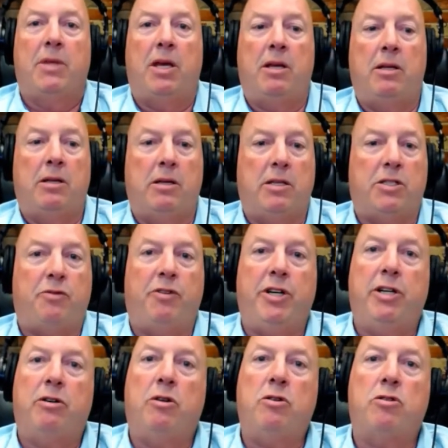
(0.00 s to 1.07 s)
And it's for
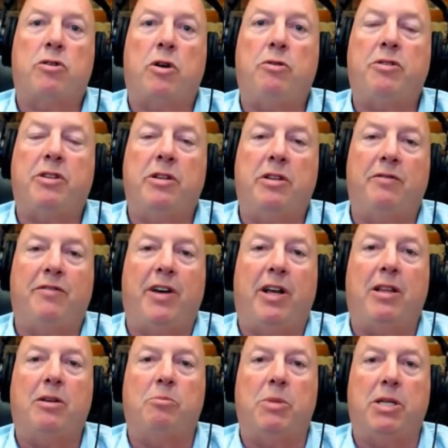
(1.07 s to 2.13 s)
your own growth and
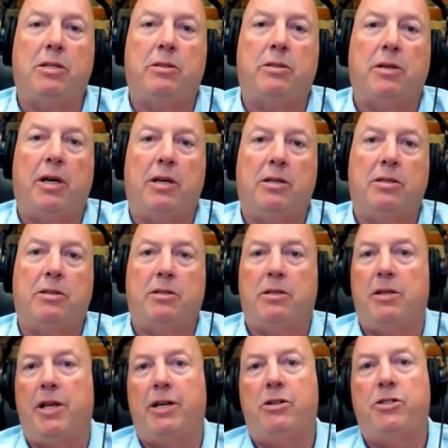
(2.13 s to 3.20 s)
development as
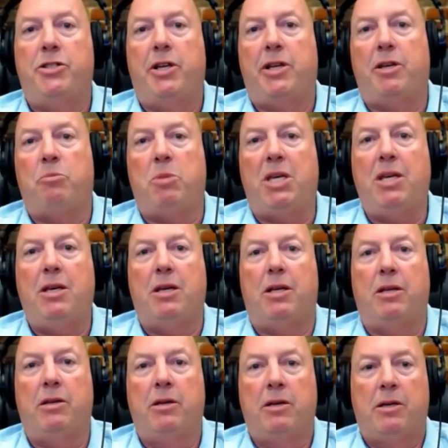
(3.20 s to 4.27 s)
an energetic
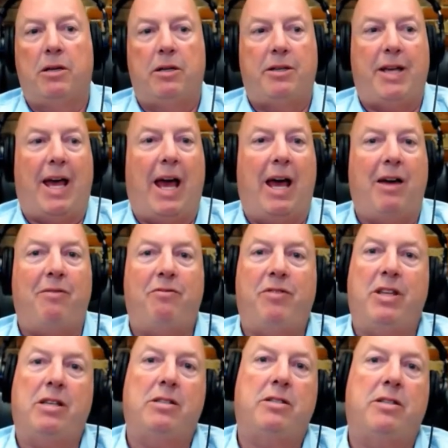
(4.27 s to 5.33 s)
being to have
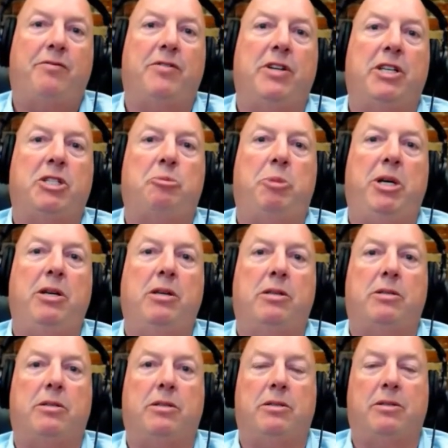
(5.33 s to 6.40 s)
these different
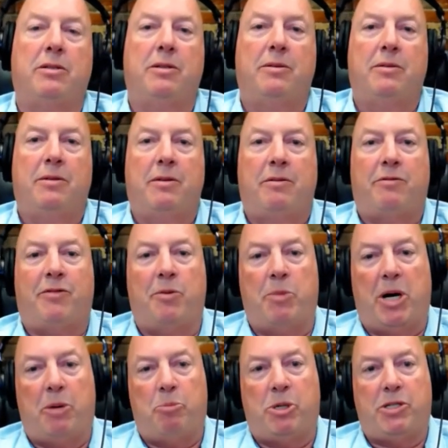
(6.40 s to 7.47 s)
experiences. From
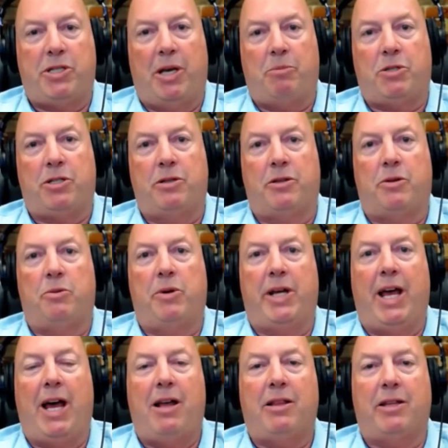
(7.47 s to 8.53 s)
our perception of the
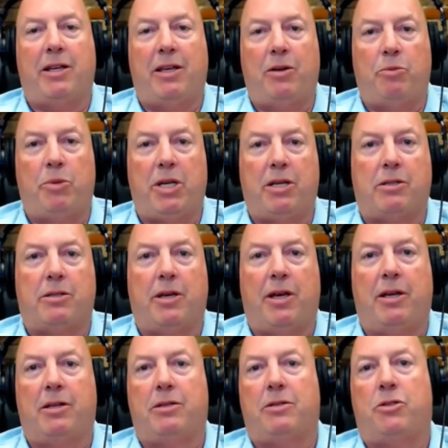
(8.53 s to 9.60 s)
reality, we could say
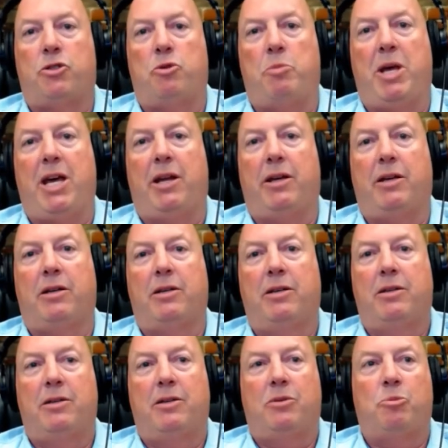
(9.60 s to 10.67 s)
it's traumatic,
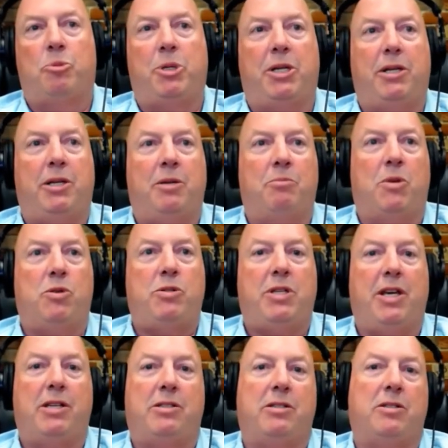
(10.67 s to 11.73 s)
but in most
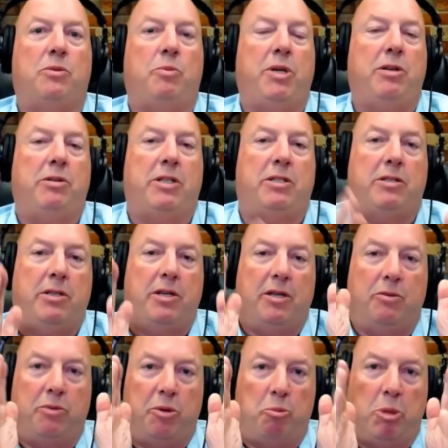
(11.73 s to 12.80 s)
cases, we only see
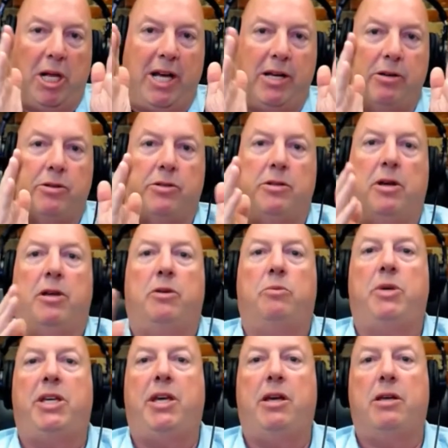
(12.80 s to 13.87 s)
it with blinders on.
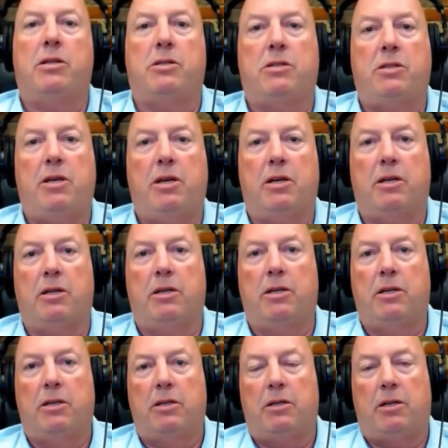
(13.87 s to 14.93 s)
We can't see it,
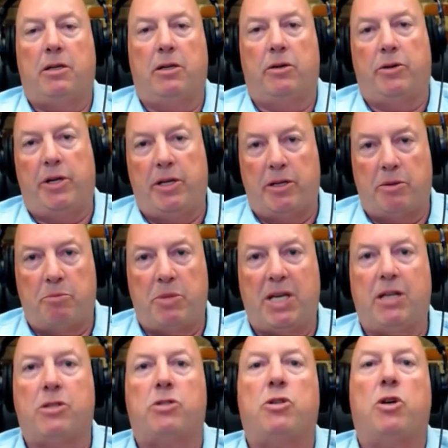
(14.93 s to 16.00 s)
you know, in the
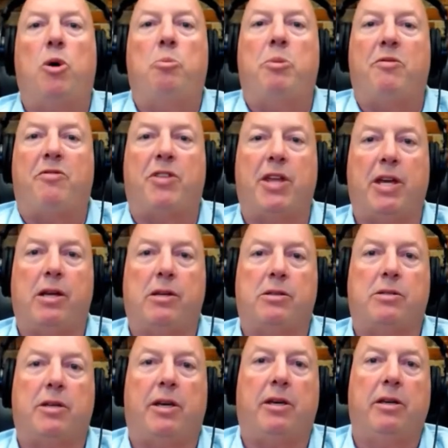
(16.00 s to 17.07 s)
big scope of
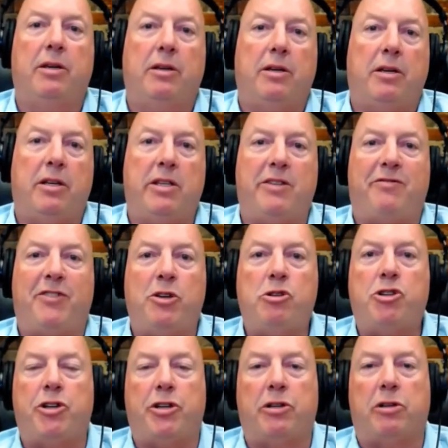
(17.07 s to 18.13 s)
things. Like in the
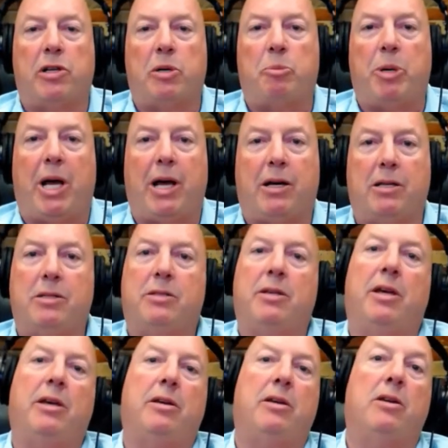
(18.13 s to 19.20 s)
future, you'll look back and
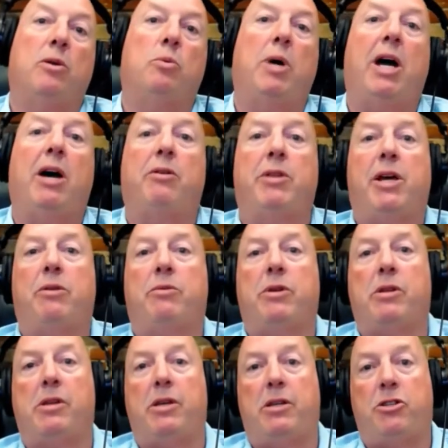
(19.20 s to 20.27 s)
say, you know, wow, that
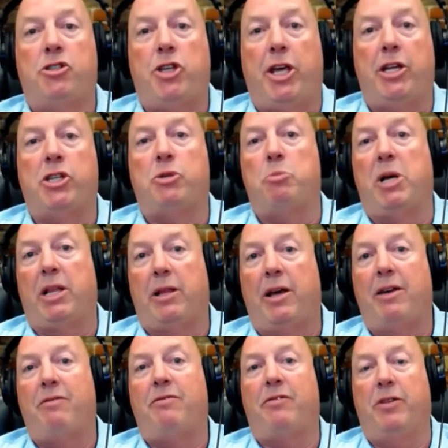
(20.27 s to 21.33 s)
really changed my
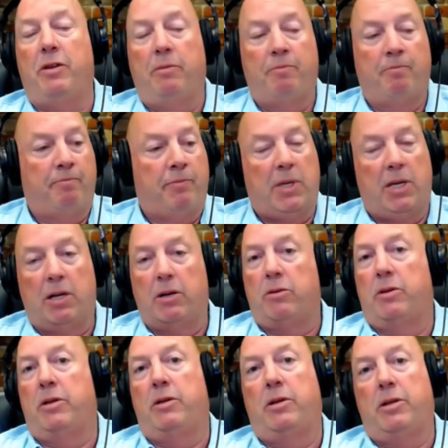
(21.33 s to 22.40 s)
life. And, you know,
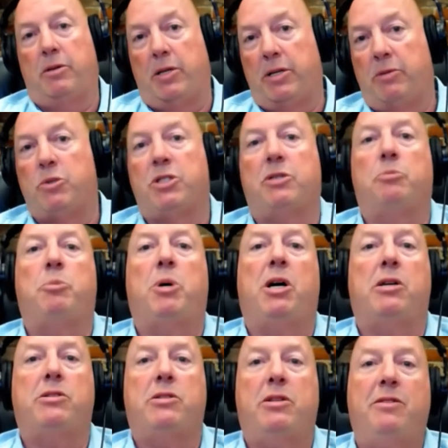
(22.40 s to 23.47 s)
it was a
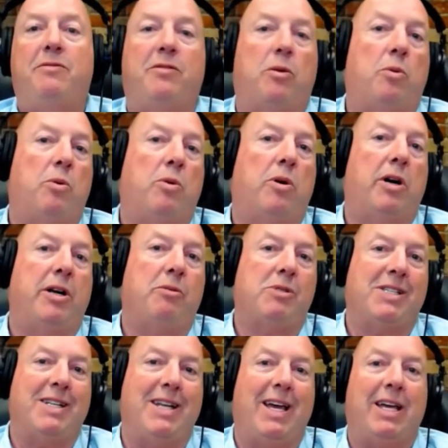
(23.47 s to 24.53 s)
positive or it was
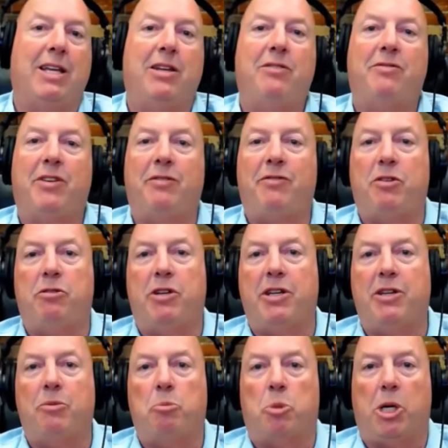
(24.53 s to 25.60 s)
a negative if you
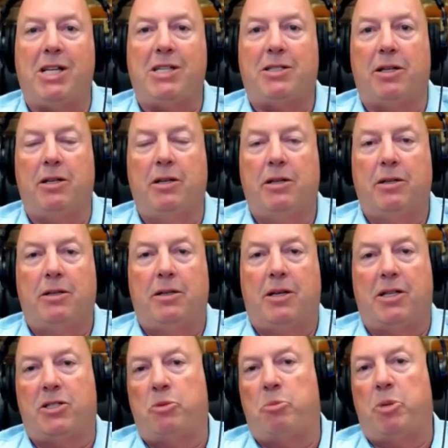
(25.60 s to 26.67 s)
didn't embrace it
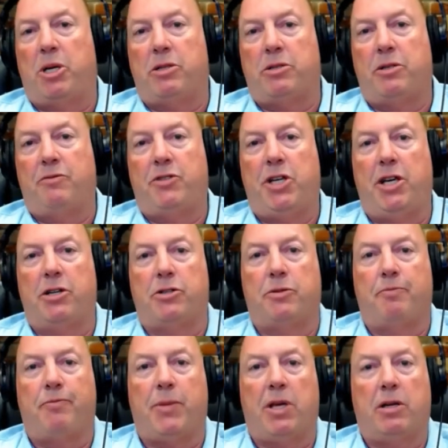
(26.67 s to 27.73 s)
as a positive change.
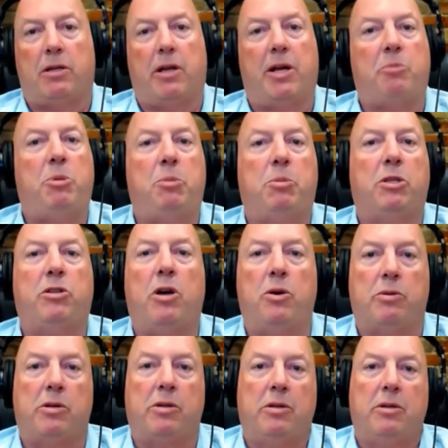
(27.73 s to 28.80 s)
And a lot of people
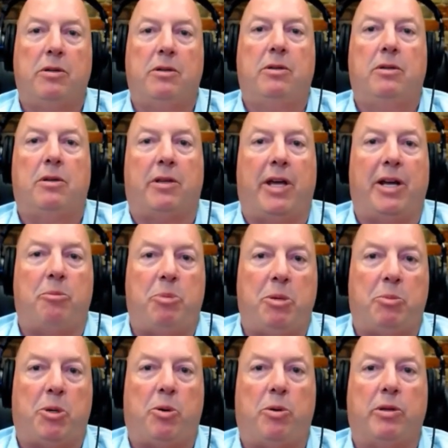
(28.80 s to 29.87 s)
don't. A lot of
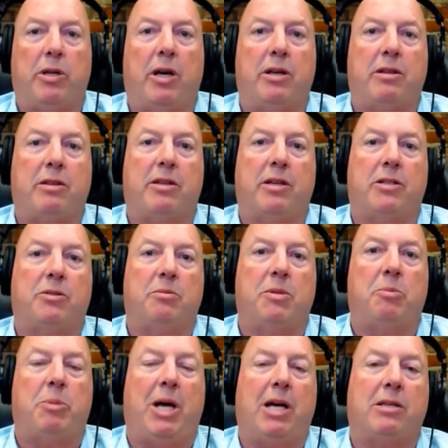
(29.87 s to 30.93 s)
people hold on to things from
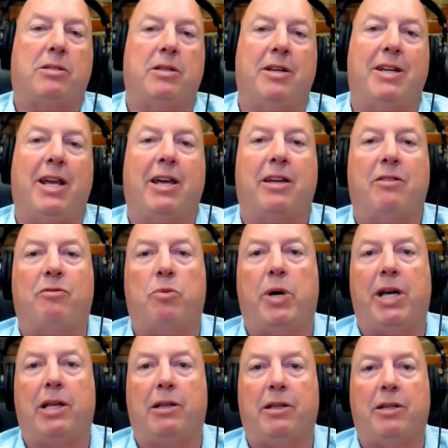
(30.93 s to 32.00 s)
the past in a negative
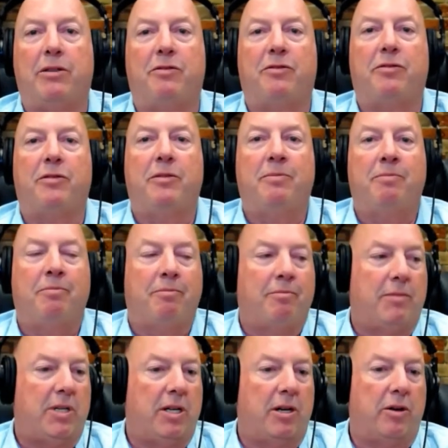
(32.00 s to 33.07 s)
way and live,
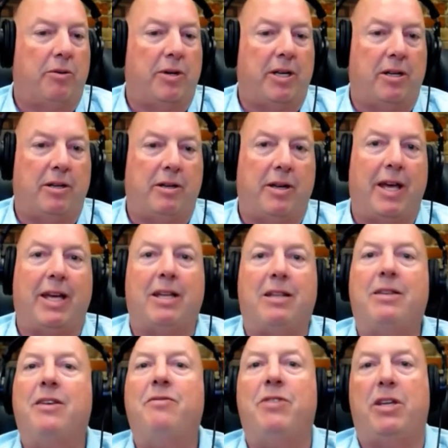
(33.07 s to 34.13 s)
you know, in
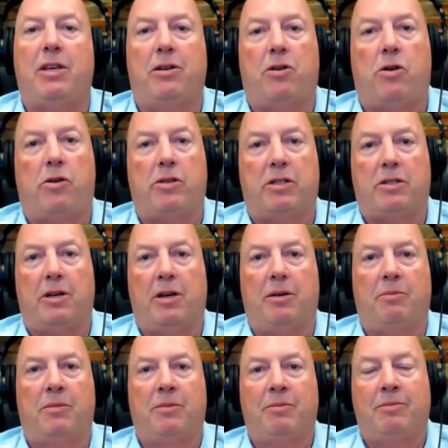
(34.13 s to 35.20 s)
negativity all the time.
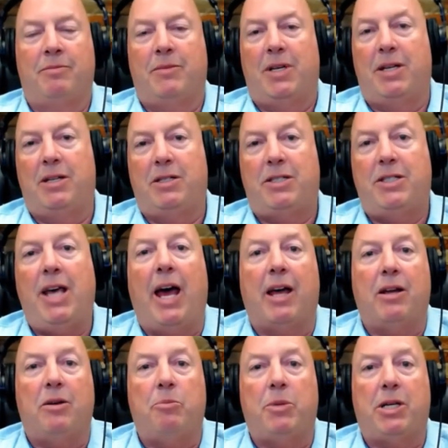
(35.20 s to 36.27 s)
And it's
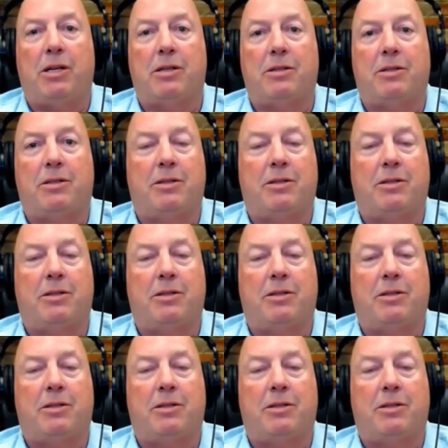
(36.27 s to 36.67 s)
sad because